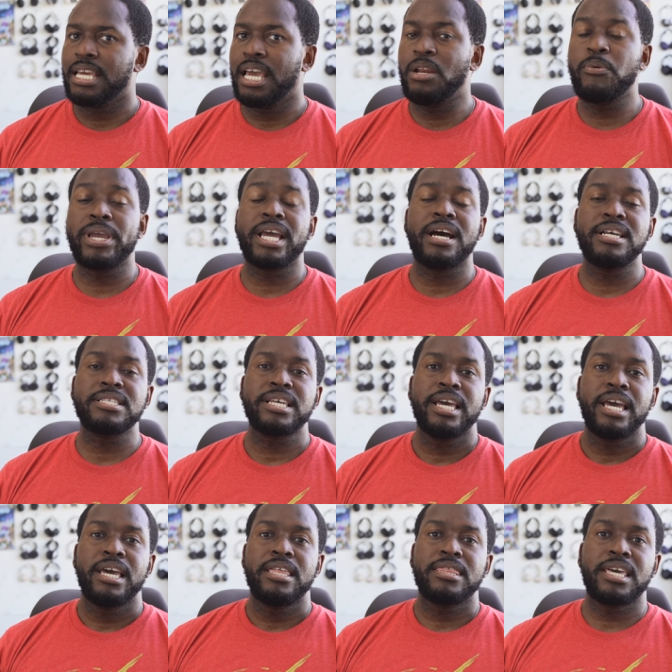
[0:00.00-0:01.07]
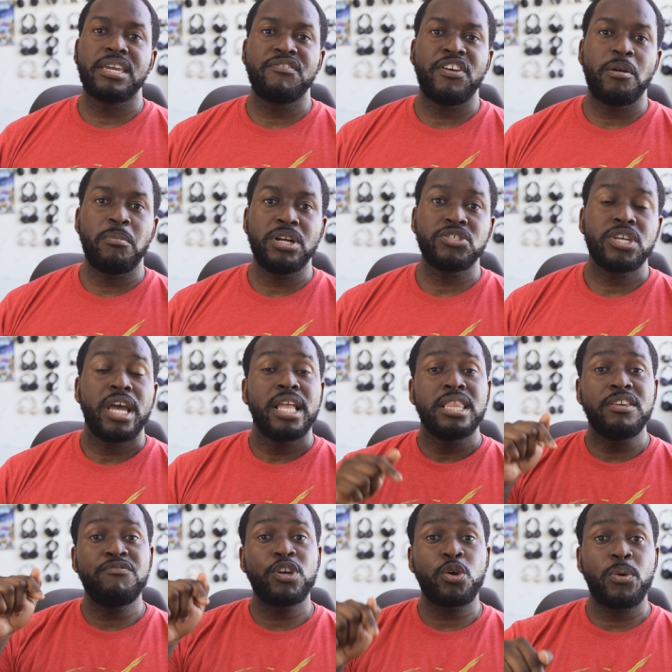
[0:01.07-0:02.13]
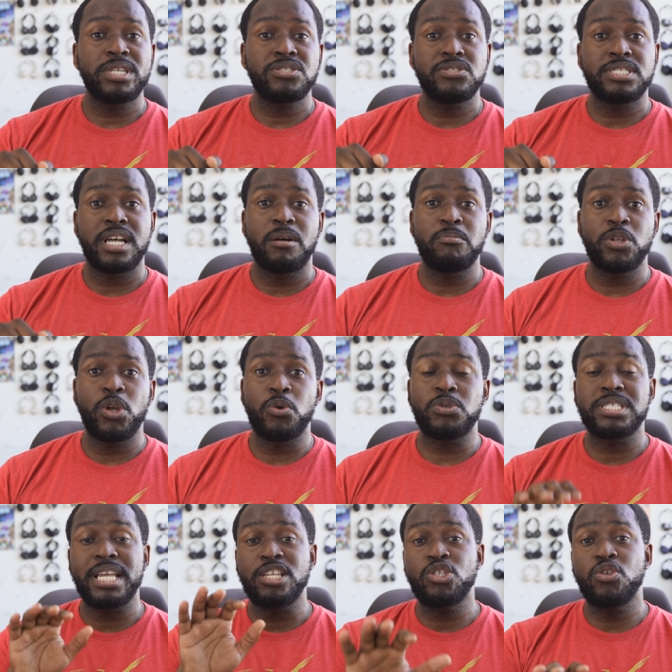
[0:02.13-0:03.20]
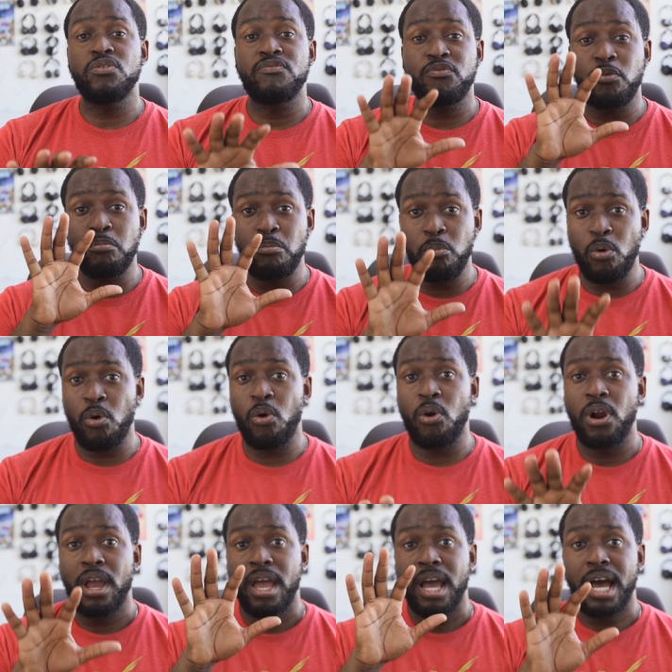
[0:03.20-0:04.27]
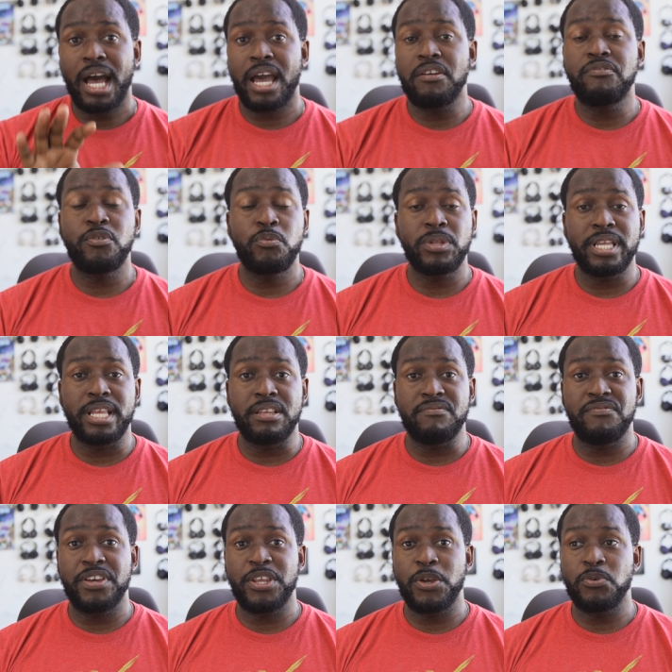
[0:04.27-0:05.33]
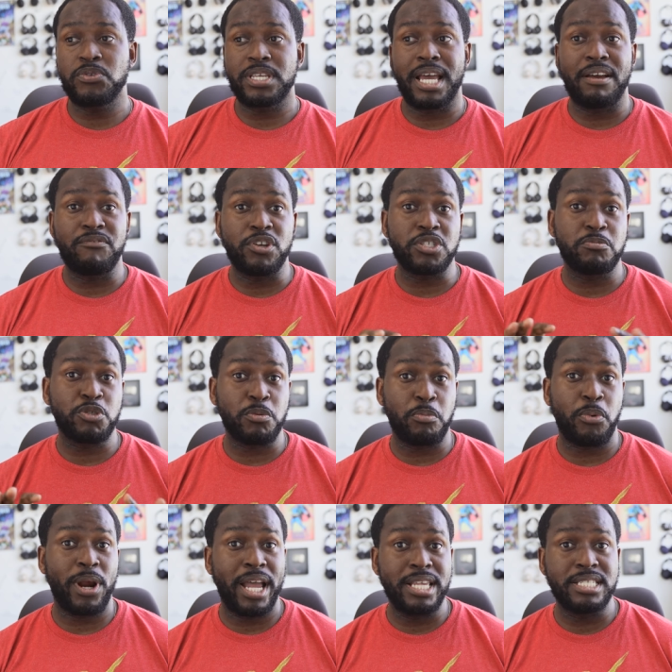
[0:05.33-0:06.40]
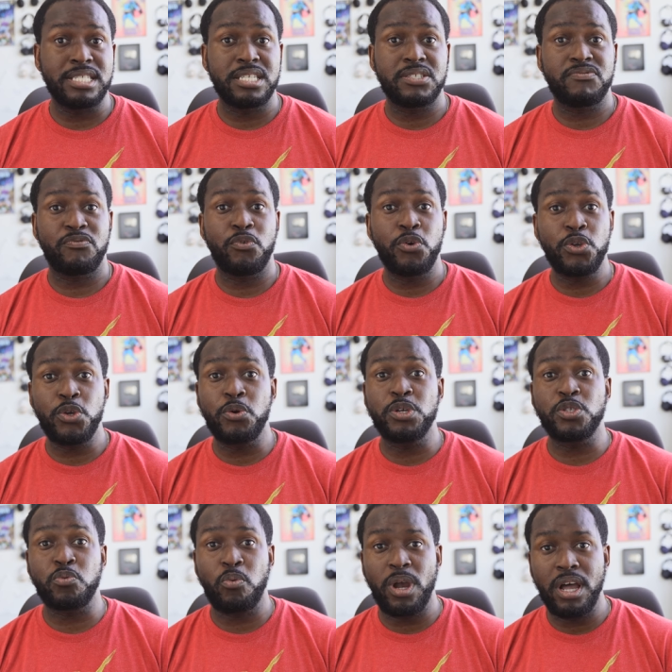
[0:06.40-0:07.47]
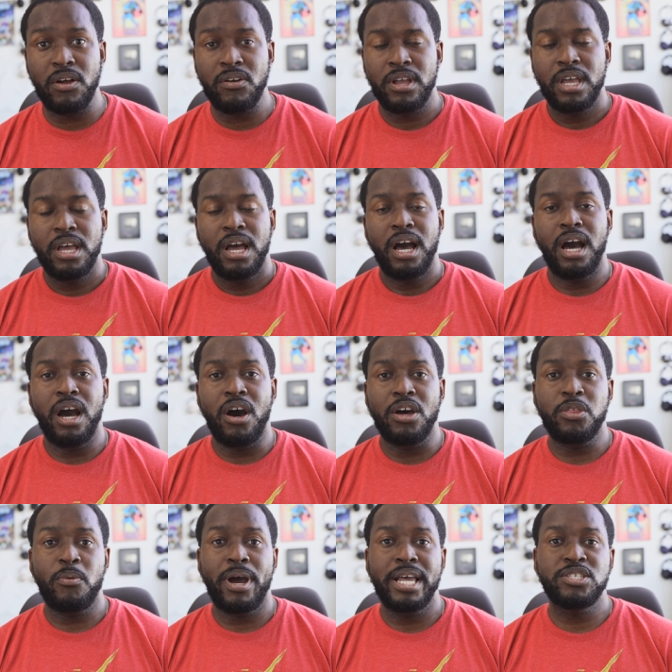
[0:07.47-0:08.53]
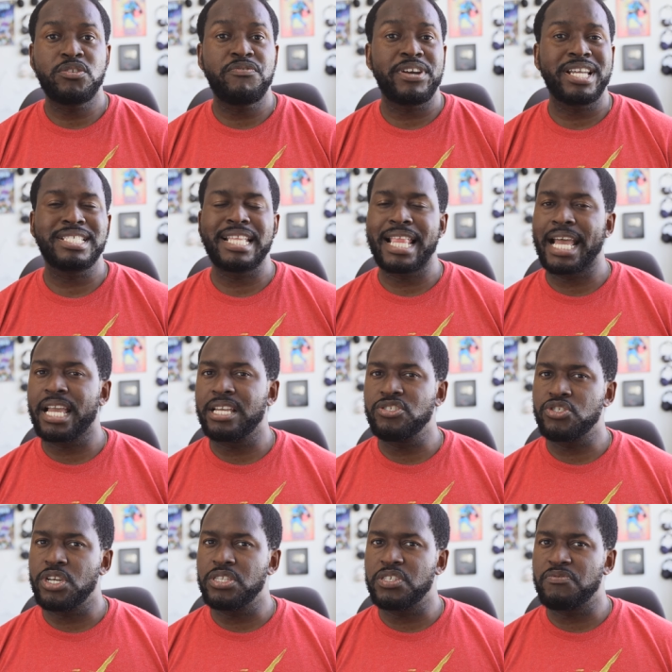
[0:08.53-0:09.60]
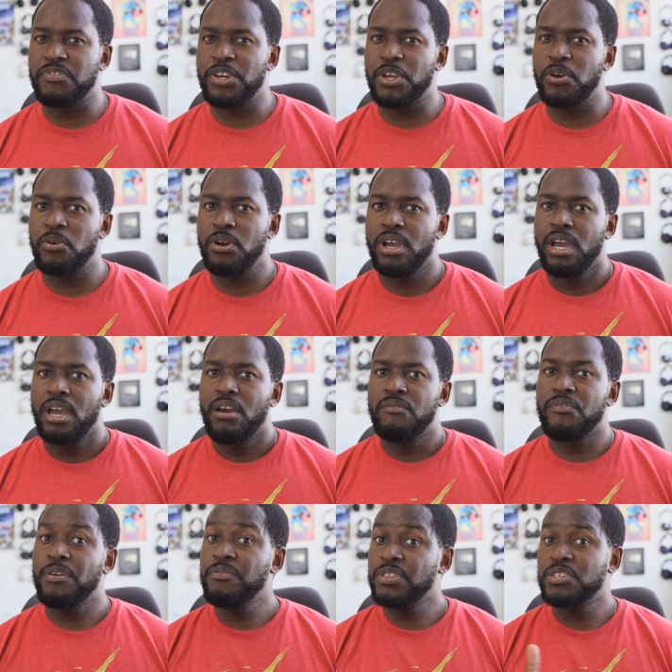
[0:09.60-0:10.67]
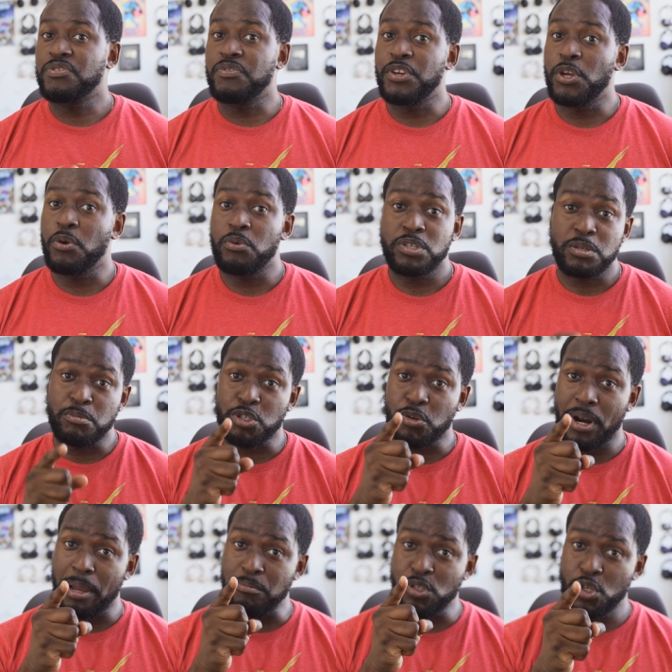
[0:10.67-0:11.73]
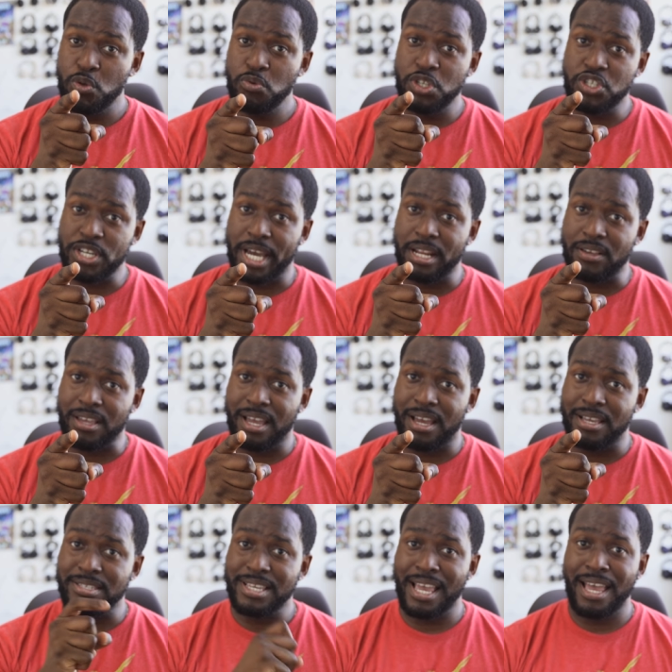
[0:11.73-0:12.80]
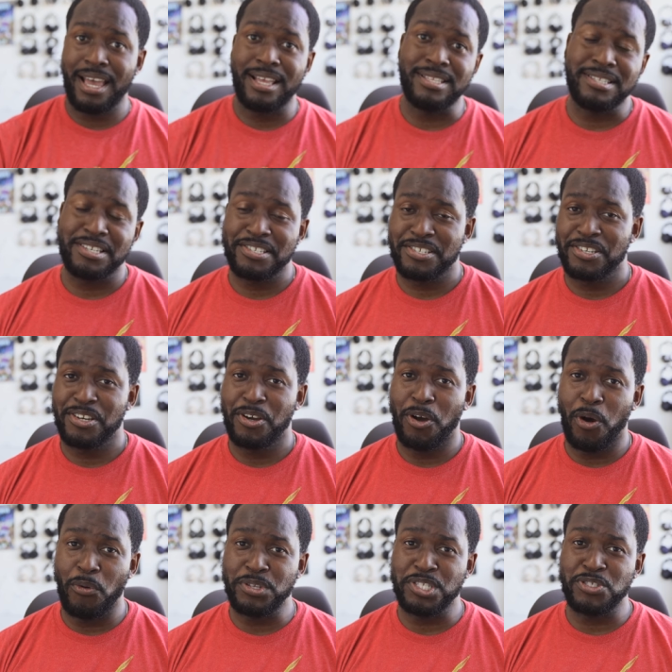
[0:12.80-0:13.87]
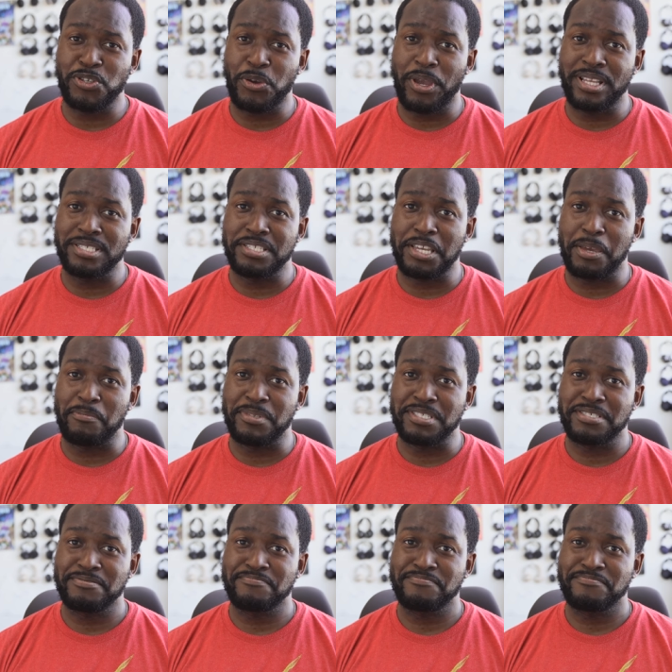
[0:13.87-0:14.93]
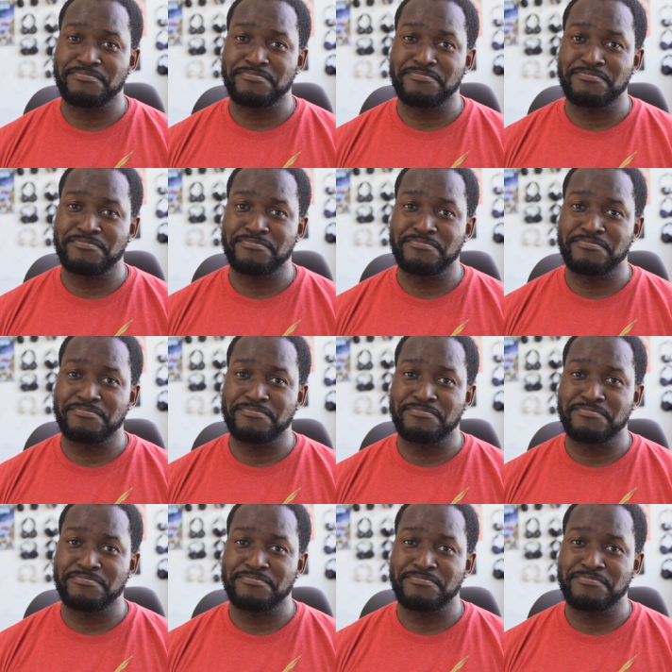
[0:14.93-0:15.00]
Anyway guys, thank you very much. Leave your questions down below. Stay tuned for more iPhone related videos. I've got some surprises for you as well. Otherwise, don't forget to like and share this video, favorite this video, subscribe to the channel guys, and always enjoy your entertainment.